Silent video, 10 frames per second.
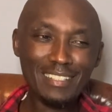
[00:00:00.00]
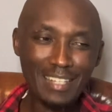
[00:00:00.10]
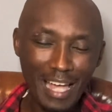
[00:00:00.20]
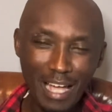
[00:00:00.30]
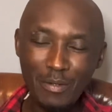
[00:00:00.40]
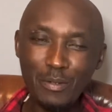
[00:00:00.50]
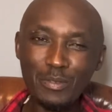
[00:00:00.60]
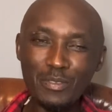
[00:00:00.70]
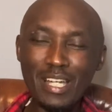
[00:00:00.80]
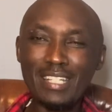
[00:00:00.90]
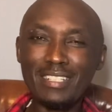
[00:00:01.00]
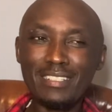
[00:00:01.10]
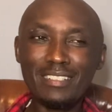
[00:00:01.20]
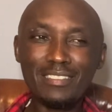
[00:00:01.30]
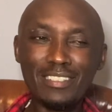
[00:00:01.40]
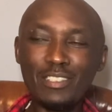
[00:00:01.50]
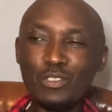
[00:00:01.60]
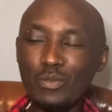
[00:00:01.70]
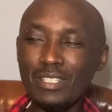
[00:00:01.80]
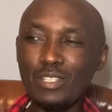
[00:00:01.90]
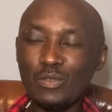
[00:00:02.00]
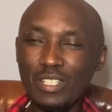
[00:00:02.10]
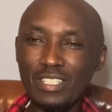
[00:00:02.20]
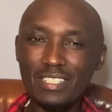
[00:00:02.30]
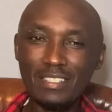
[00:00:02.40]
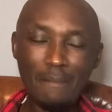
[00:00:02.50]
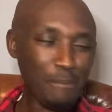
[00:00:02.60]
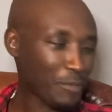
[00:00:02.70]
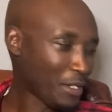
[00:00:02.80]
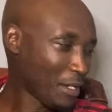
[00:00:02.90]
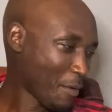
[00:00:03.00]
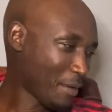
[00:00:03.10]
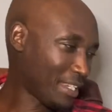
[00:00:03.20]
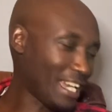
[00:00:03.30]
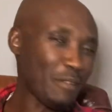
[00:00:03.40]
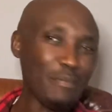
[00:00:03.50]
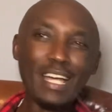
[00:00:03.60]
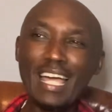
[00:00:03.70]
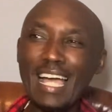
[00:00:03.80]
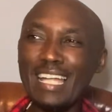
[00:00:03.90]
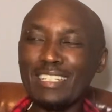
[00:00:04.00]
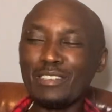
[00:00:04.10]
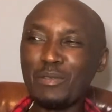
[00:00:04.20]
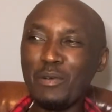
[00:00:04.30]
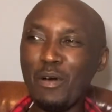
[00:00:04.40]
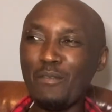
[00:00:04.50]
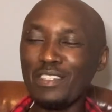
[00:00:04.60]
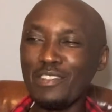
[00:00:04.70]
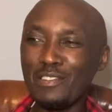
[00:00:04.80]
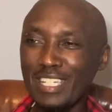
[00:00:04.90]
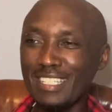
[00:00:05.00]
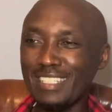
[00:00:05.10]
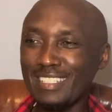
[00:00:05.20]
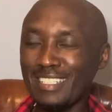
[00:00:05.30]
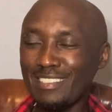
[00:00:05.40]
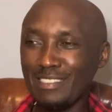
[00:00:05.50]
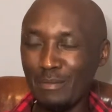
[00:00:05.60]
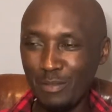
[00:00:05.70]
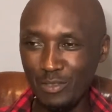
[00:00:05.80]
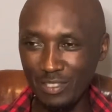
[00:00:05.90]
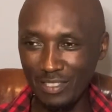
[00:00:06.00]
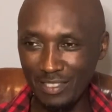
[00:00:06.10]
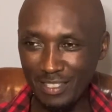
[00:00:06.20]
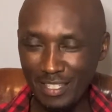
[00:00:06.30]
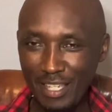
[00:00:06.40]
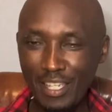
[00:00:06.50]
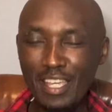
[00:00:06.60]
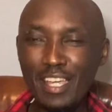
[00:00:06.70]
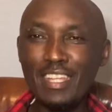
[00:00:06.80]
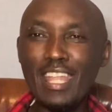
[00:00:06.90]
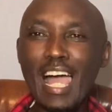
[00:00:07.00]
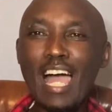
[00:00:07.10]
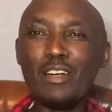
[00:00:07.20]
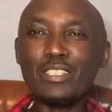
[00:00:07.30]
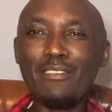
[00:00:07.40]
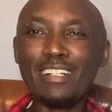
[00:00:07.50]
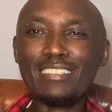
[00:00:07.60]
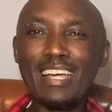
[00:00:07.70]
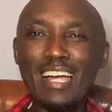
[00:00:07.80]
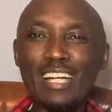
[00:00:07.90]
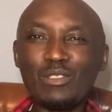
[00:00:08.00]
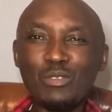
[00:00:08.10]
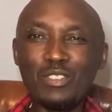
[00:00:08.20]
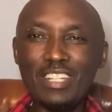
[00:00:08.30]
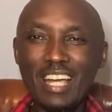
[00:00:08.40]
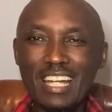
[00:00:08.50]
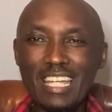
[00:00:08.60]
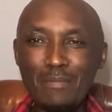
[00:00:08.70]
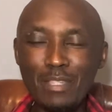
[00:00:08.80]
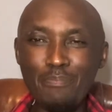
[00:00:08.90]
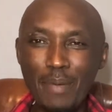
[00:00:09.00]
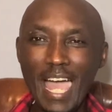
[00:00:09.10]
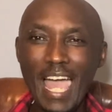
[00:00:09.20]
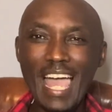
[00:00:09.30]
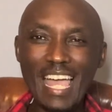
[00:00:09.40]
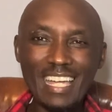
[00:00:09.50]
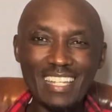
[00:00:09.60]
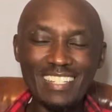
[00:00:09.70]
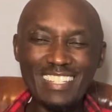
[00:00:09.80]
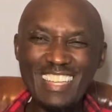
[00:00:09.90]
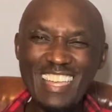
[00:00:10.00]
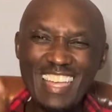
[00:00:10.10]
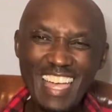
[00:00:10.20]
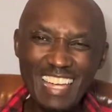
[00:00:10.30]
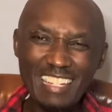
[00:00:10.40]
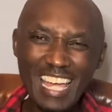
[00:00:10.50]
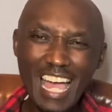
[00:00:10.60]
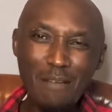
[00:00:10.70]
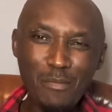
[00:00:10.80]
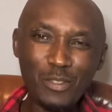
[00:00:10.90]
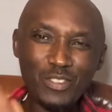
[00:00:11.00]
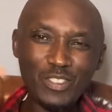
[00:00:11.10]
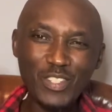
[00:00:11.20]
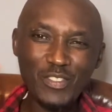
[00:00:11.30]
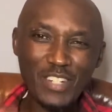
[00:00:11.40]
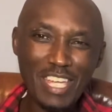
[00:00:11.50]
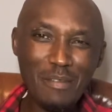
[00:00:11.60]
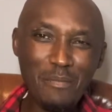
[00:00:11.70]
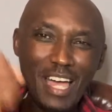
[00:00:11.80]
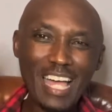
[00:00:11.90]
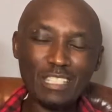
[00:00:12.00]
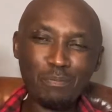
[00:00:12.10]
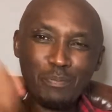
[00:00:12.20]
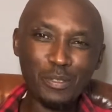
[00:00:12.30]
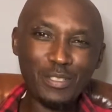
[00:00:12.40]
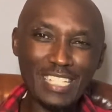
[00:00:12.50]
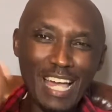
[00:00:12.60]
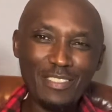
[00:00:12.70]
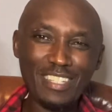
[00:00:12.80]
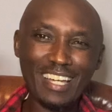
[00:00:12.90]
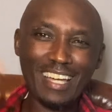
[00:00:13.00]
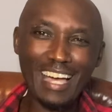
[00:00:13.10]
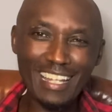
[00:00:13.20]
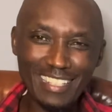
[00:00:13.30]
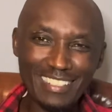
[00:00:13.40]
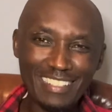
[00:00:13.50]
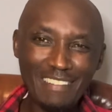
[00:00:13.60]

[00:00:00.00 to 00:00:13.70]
a good run since 2020 when El Bakali took over the reign in steeplechase. Now is our time to reclaim it back. And Amos Serem has put down the gauntlet.